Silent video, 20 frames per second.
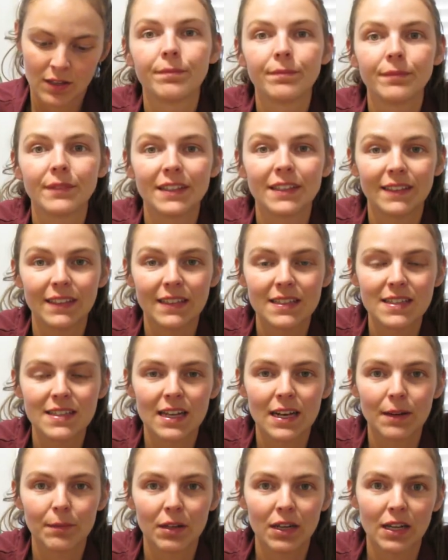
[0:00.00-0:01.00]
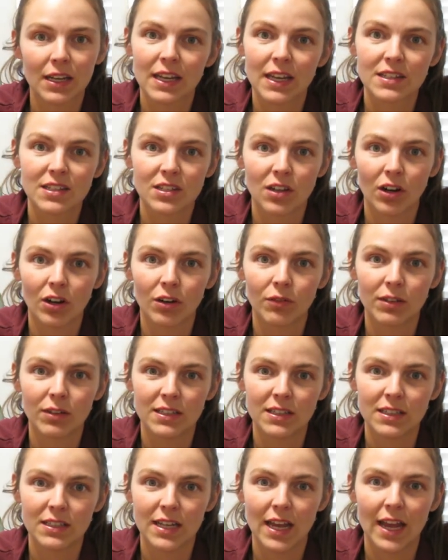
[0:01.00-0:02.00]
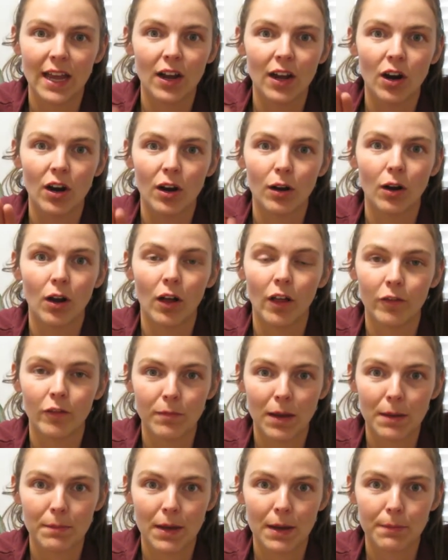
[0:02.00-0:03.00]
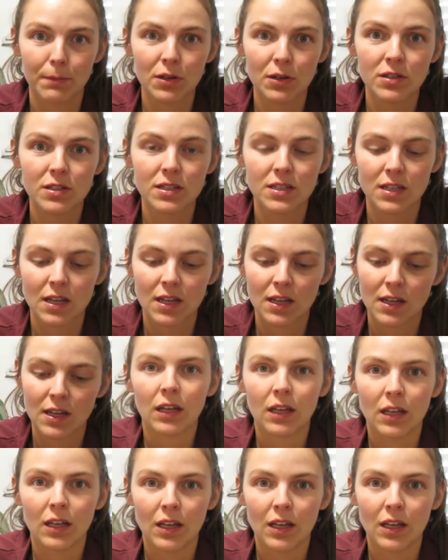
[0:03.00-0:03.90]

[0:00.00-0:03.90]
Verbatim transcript: The seeds that I'm going to get started with today are all of my peppers.